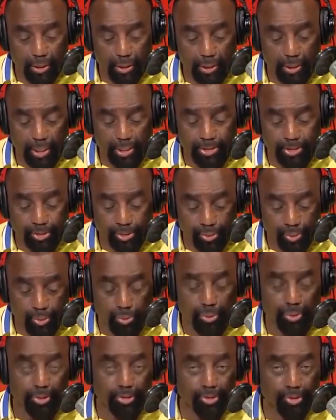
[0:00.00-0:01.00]
that's
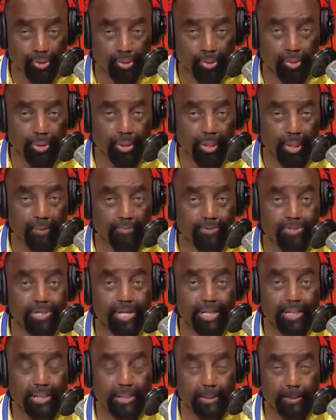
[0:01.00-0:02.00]
truly, truly of
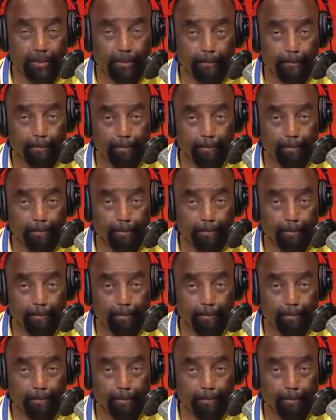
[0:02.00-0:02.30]
Satan.